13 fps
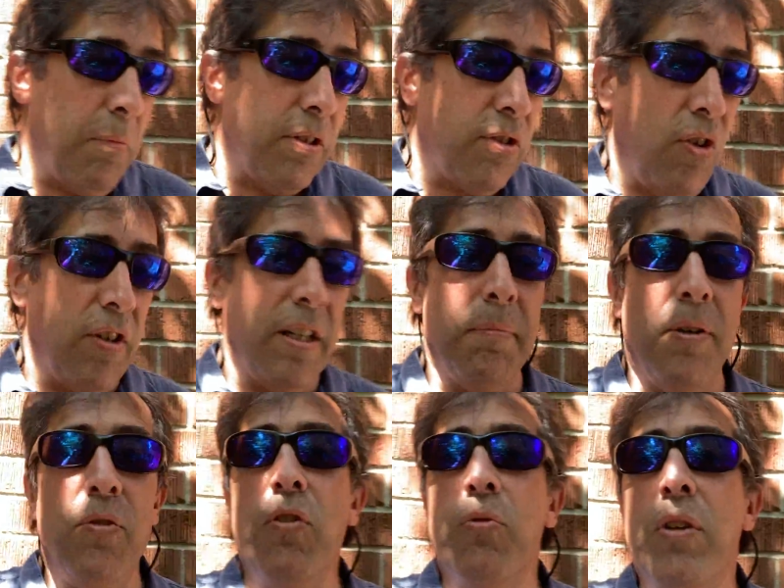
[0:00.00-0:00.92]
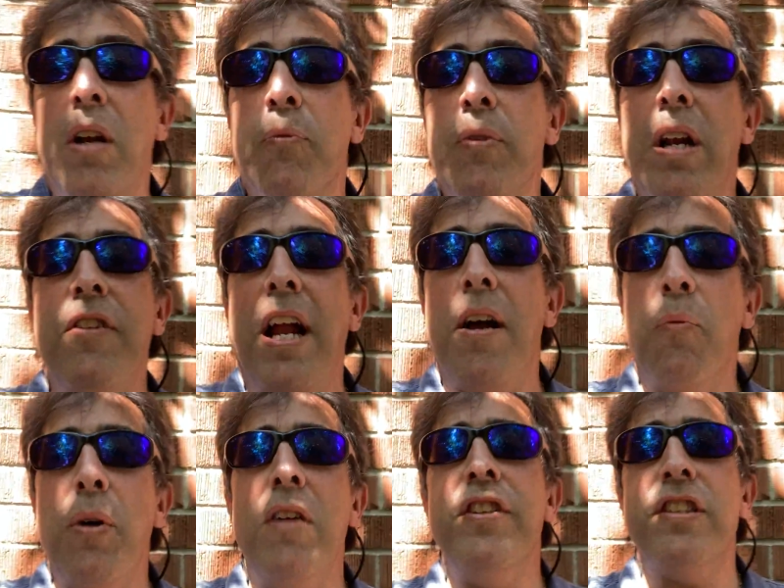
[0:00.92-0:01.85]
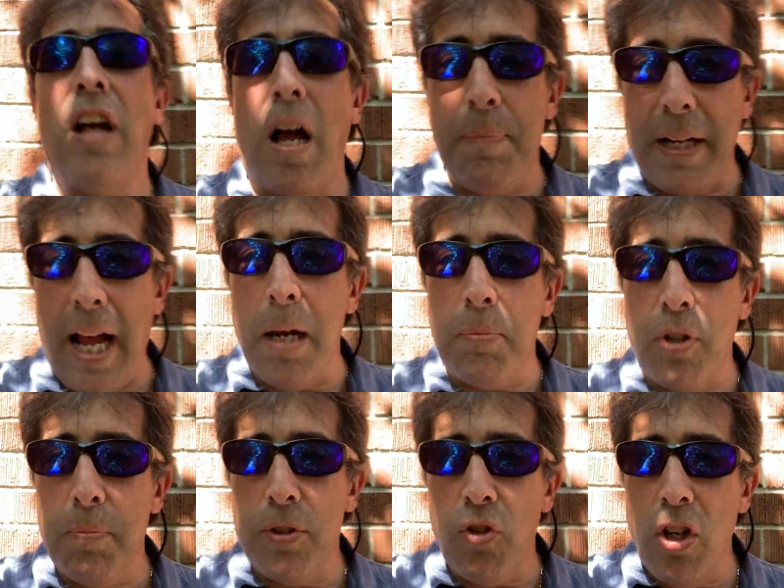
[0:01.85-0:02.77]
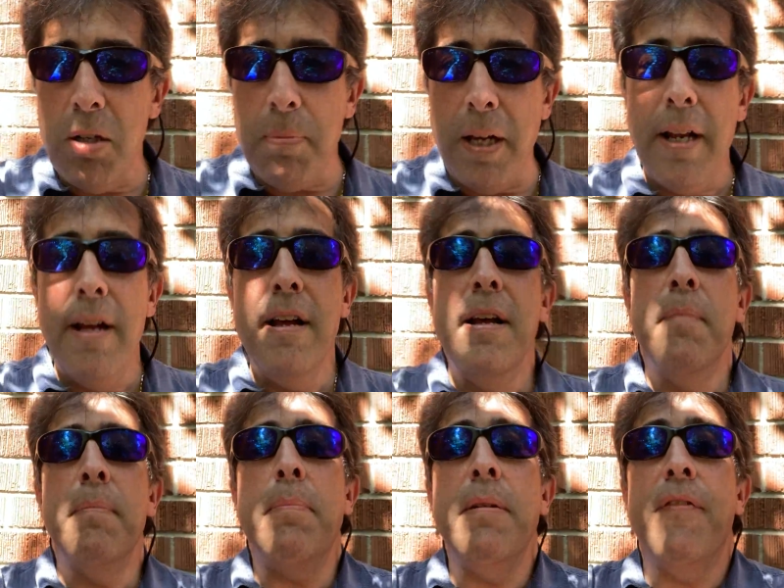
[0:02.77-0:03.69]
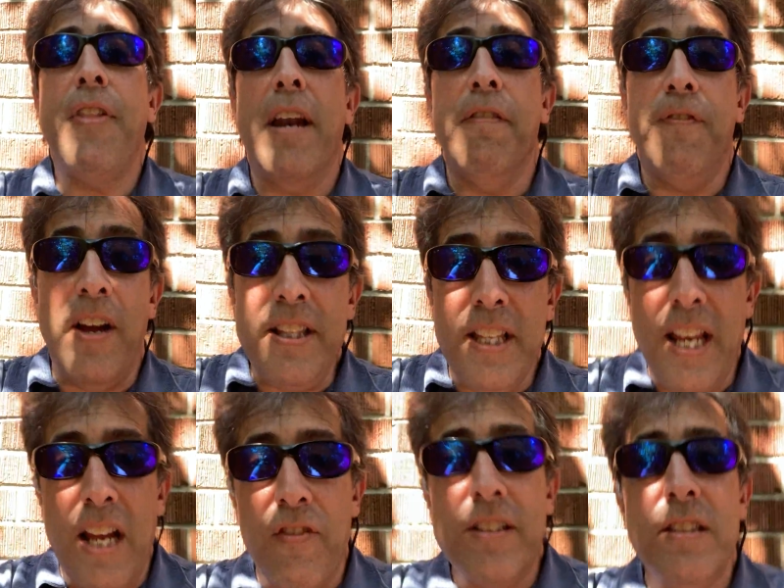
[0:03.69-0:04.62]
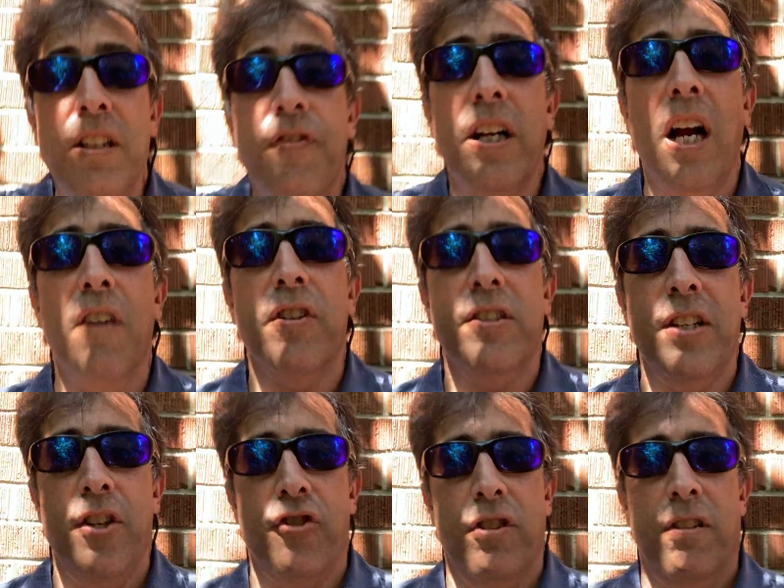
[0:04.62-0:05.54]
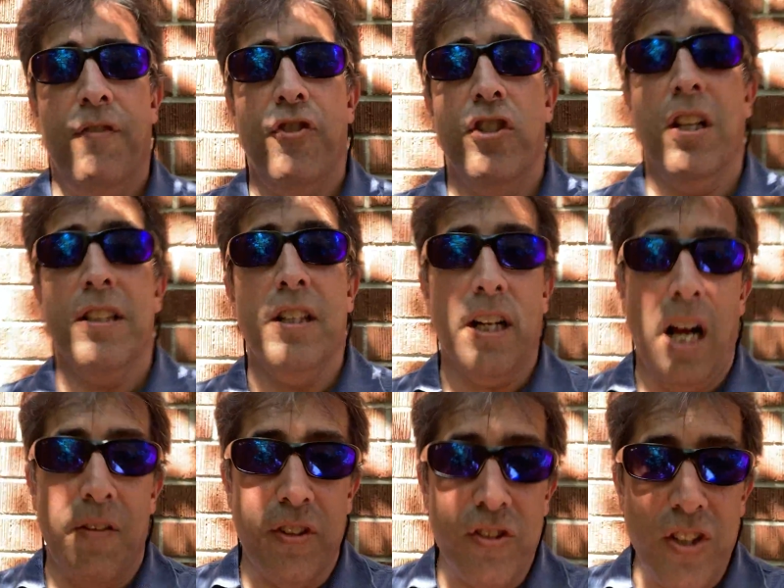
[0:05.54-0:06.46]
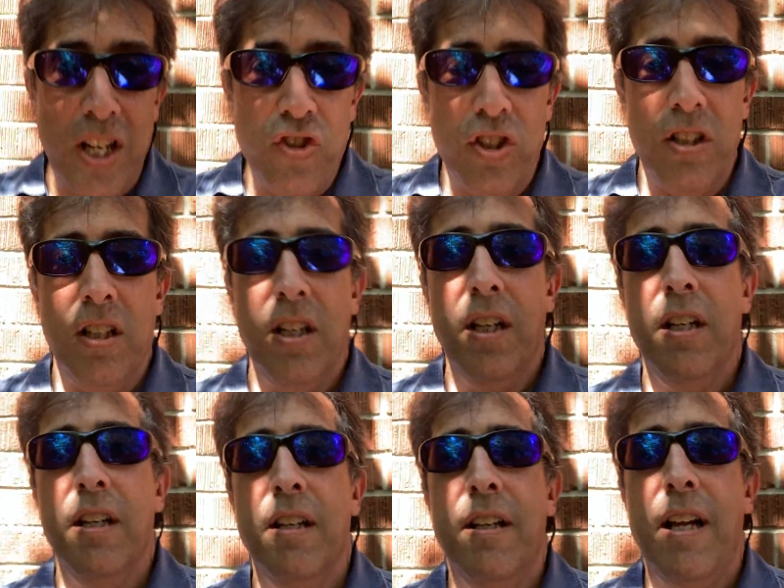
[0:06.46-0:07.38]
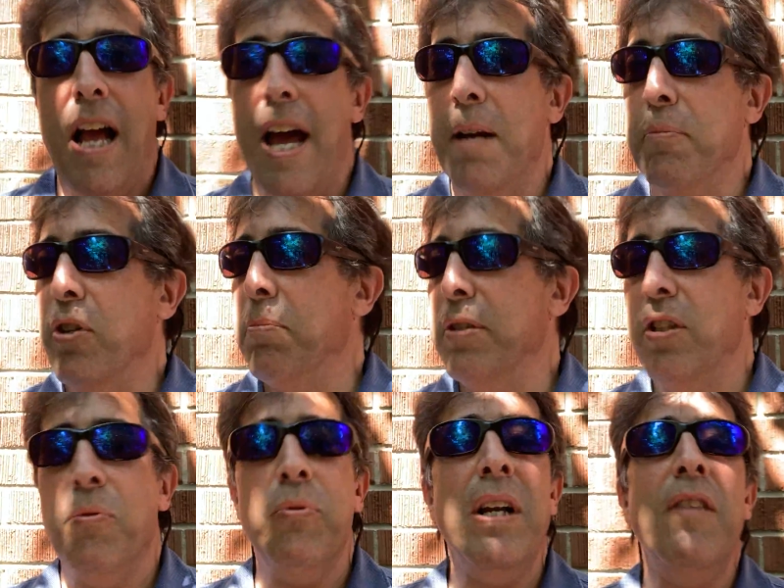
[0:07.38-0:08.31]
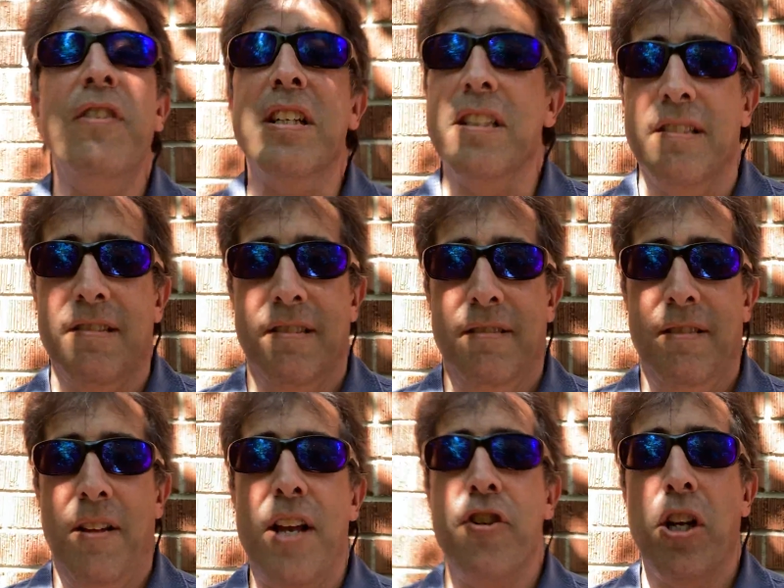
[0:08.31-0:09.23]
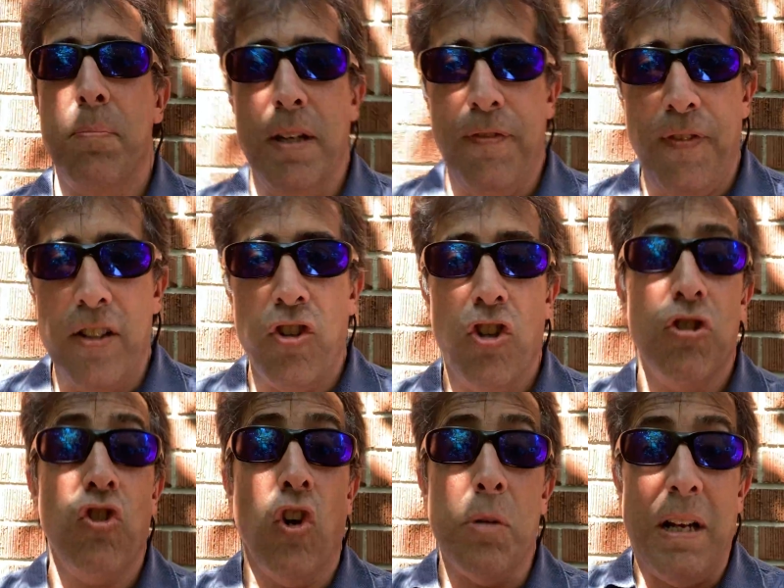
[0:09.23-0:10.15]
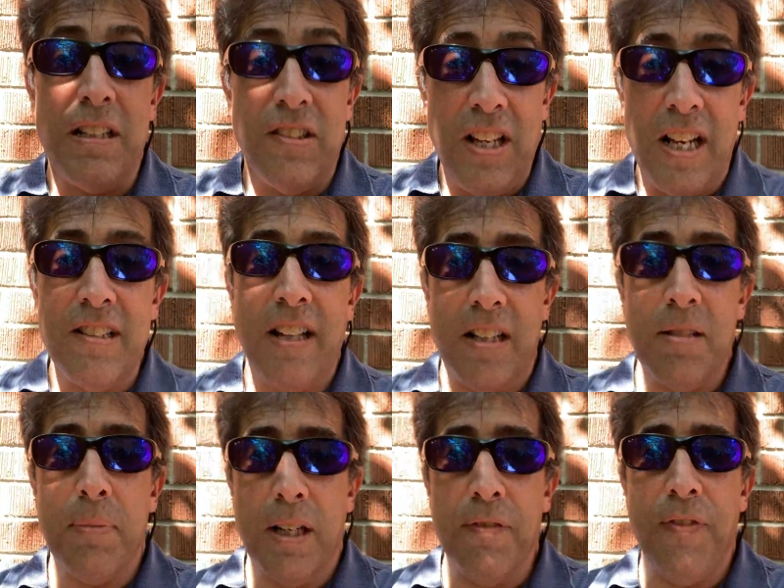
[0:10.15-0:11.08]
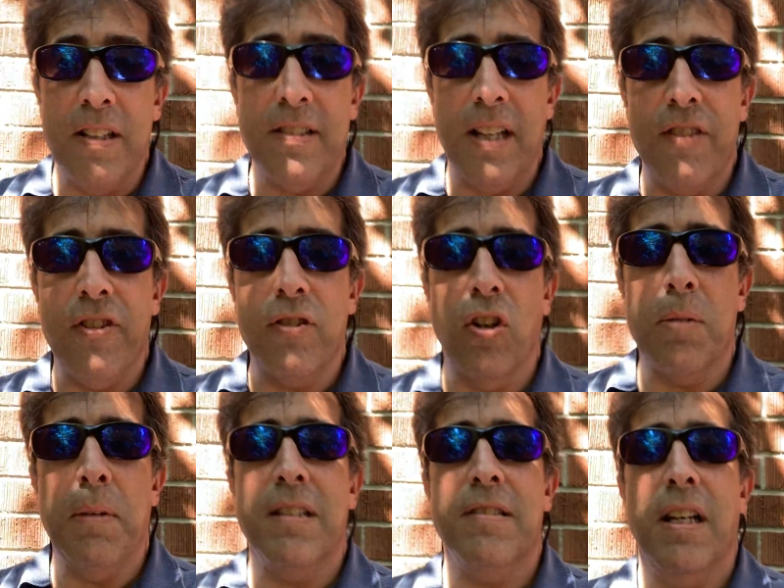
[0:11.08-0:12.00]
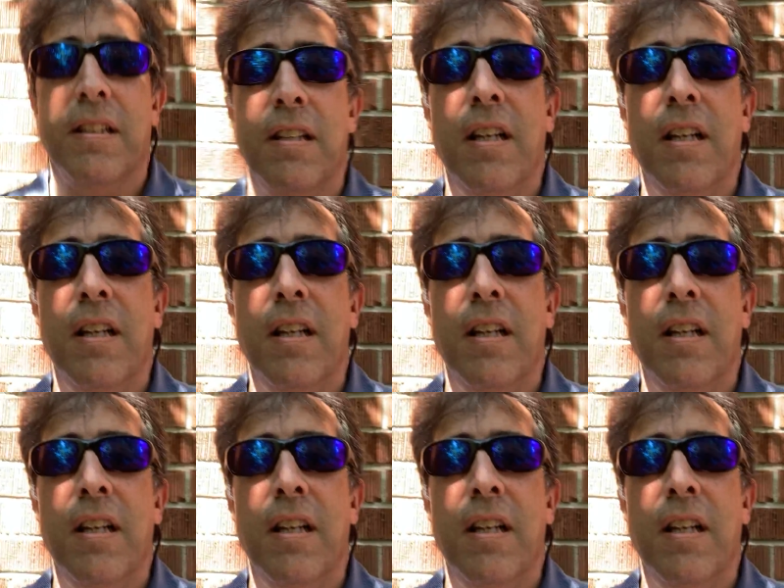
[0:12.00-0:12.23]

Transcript: was talking about, whatever topic Adam could have been talking about, maybe if that offended Andrew, it's a different conversation. If she doesn't like the conversation, Adam could have been, whatever it is. Andrew could be offended because talk about sex. That's a big offense to Andrew, talking about sex.